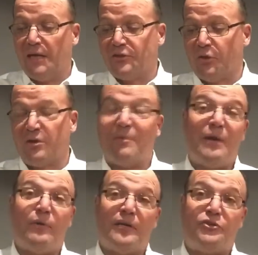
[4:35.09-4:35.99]
So you
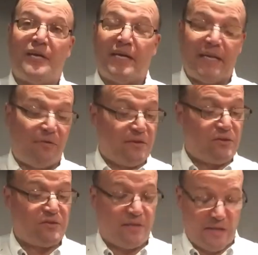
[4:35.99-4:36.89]
might want to check it out.
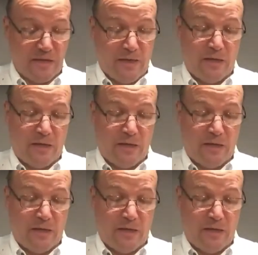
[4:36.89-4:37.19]
This is the